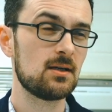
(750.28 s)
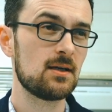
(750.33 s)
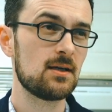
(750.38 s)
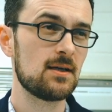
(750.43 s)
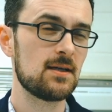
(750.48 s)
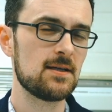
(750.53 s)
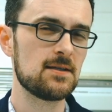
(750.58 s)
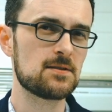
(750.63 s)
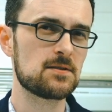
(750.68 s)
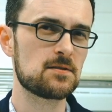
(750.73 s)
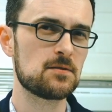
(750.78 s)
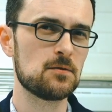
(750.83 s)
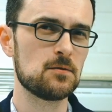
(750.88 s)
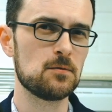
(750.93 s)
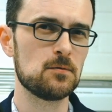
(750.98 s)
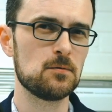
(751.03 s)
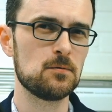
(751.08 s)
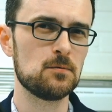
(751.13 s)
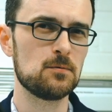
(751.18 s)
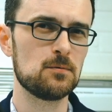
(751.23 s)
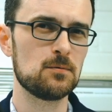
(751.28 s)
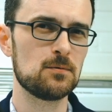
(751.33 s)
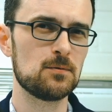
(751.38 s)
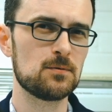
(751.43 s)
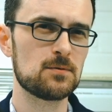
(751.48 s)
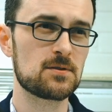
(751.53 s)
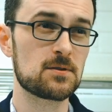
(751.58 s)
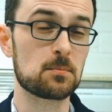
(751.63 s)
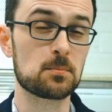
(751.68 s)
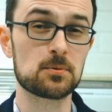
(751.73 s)
is to
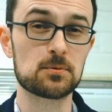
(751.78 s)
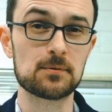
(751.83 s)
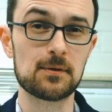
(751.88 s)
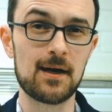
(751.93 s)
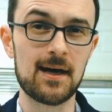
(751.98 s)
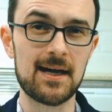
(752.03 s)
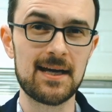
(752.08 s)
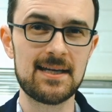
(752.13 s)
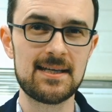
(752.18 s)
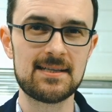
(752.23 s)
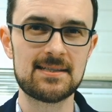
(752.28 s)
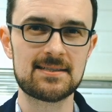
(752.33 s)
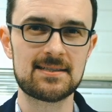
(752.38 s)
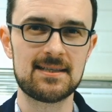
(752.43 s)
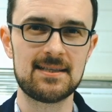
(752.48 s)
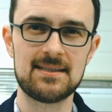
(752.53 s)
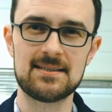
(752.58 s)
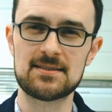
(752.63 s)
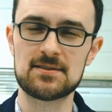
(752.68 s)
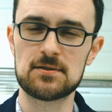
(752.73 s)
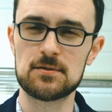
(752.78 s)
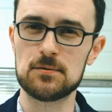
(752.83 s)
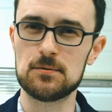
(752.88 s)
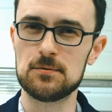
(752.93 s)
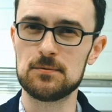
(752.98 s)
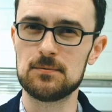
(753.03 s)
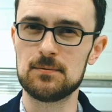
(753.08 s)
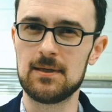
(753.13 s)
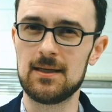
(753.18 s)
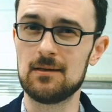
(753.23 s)
surprise, is
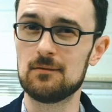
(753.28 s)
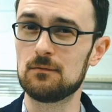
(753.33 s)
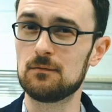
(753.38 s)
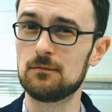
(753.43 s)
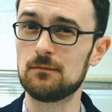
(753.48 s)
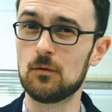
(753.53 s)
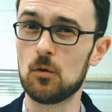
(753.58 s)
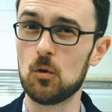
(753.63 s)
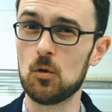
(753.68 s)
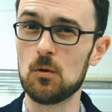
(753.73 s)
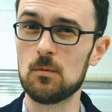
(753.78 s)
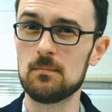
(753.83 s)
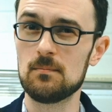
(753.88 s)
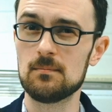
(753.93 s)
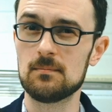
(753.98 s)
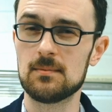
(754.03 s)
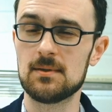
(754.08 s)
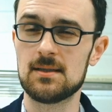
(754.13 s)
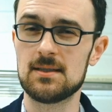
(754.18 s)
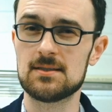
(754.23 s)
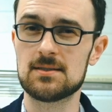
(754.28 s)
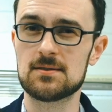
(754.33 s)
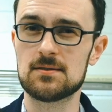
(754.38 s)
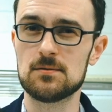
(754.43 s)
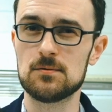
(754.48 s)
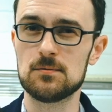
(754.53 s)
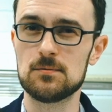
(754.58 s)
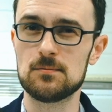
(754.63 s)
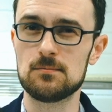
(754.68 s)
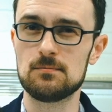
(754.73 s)
to inform, is
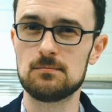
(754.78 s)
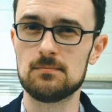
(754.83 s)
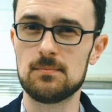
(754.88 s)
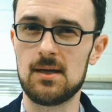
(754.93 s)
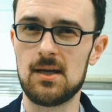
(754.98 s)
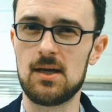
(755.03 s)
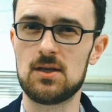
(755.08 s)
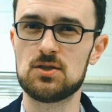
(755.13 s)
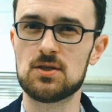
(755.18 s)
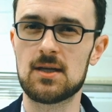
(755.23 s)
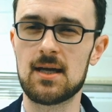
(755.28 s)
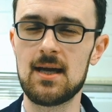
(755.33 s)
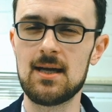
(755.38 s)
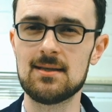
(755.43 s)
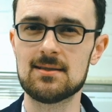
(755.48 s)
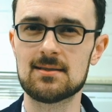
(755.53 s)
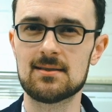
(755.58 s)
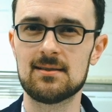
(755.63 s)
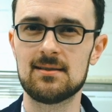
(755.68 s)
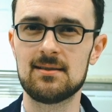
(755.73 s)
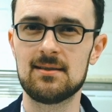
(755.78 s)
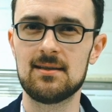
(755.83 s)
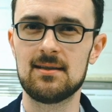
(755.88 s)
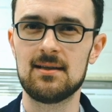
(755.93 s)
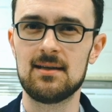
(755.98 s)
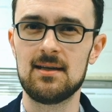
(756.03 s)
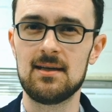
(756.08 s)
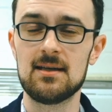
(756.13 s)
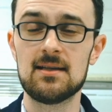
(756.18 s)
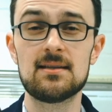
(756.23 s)
to educate,
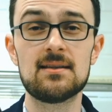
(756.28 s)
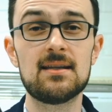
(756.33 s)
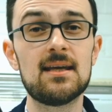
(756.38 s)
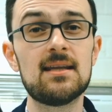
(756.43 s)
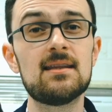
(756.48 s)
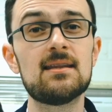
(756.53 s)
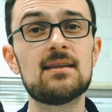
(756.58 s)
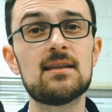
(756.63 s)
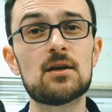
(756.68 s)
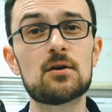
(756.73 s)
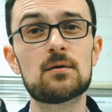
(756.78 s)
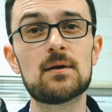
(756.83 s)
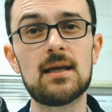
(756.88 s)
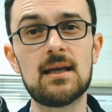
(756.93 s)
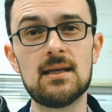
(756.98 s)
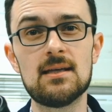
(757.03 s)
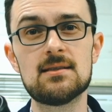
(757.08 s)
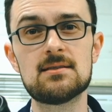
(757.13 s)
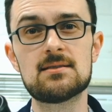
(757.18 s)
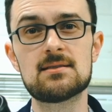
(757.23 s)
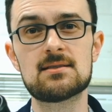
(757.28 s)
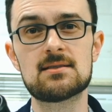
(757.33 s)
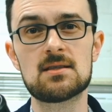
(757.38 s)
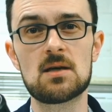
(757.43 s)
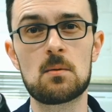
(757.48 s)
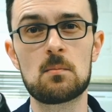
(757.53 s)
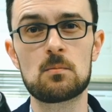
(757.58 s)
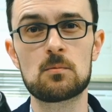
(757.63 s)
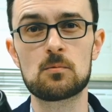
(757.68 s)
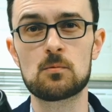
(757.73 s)
then there is
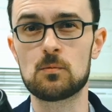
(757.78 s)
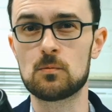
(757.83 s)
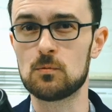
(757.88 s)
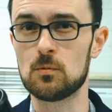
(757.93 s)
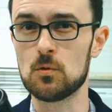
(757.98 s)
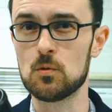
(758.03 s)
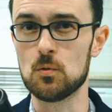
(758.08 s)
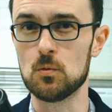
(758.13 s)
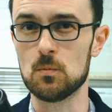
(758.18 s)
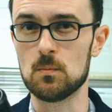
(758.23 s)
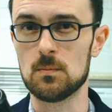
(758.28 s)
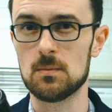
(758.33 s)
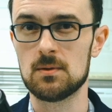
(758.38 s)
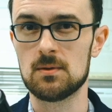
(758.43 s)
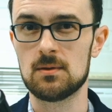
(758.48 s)
some room